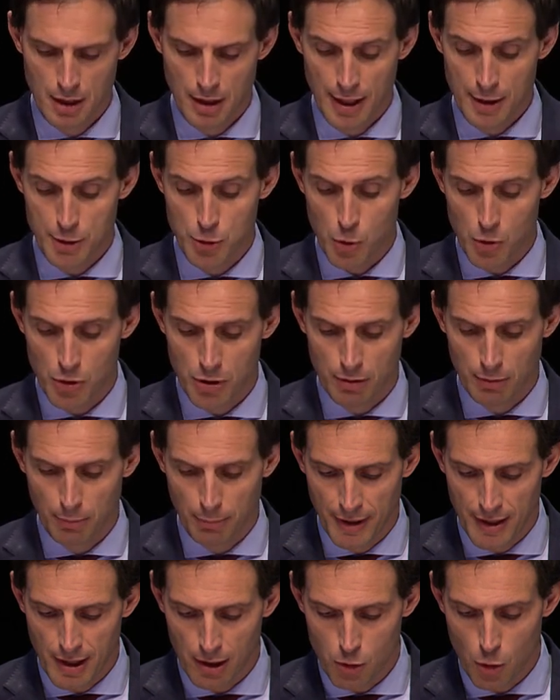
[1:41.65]
It took
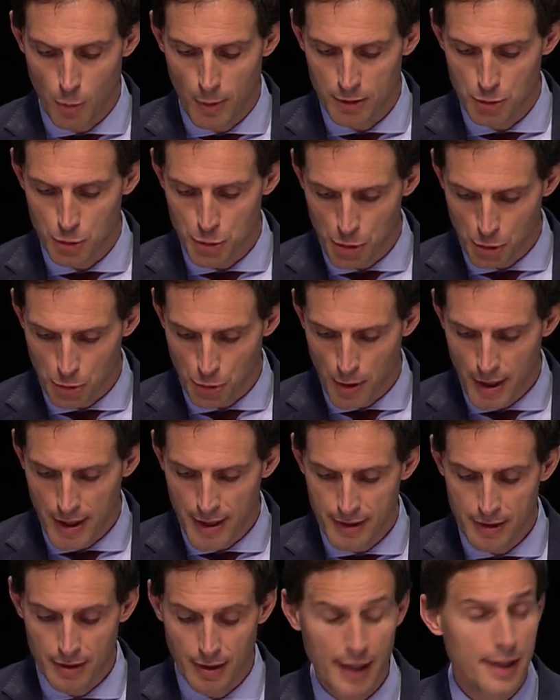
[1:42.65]
Bela Kuba to
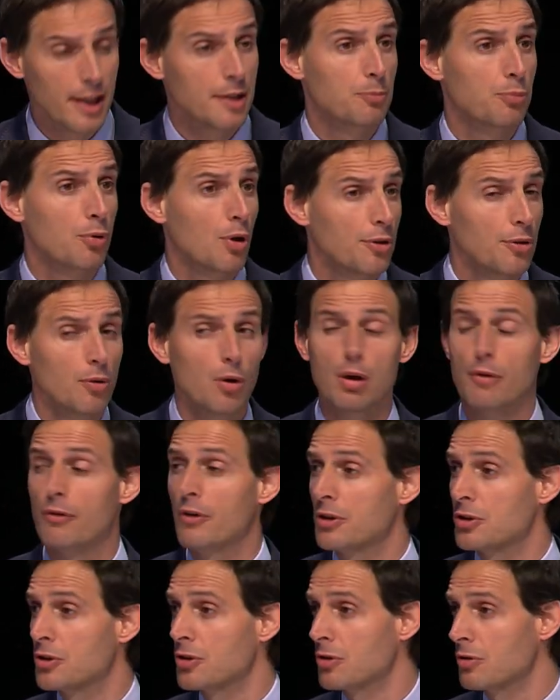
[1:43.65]
Ukraine, and it brought all of
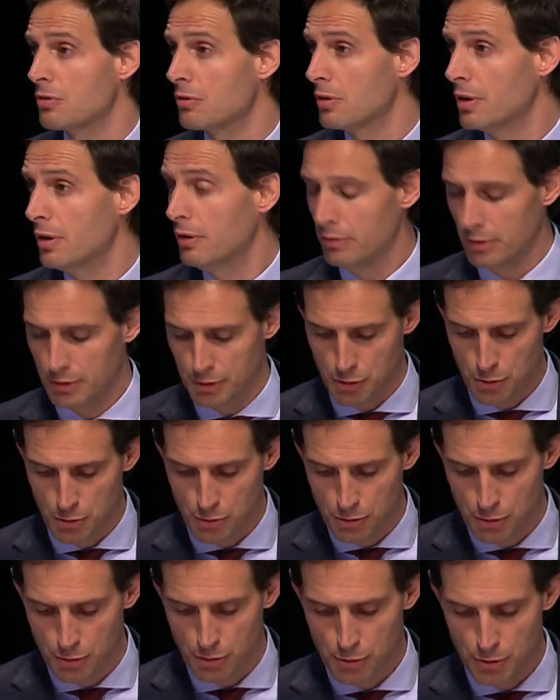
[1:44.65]
us
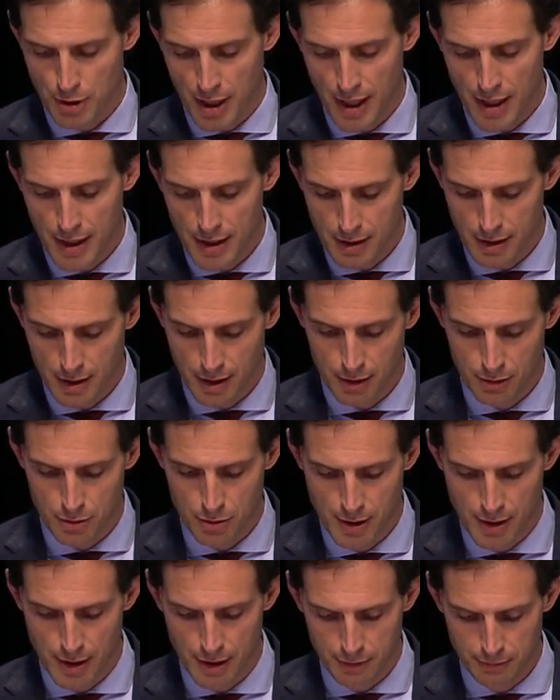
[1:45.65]
to The Hague here
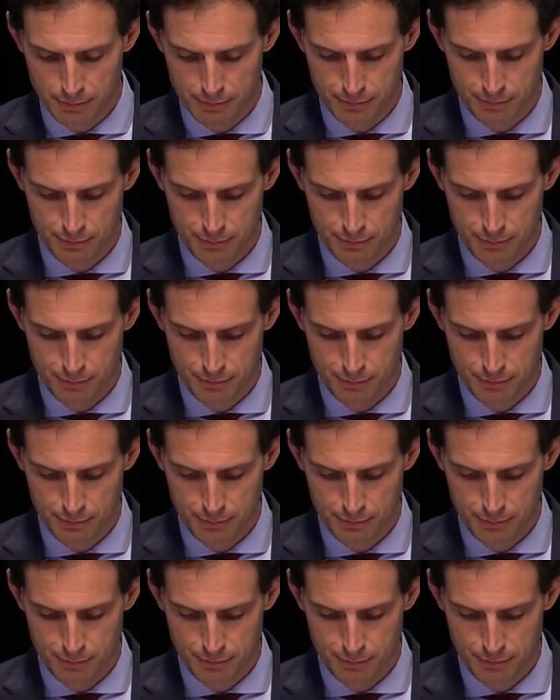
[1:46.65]
today.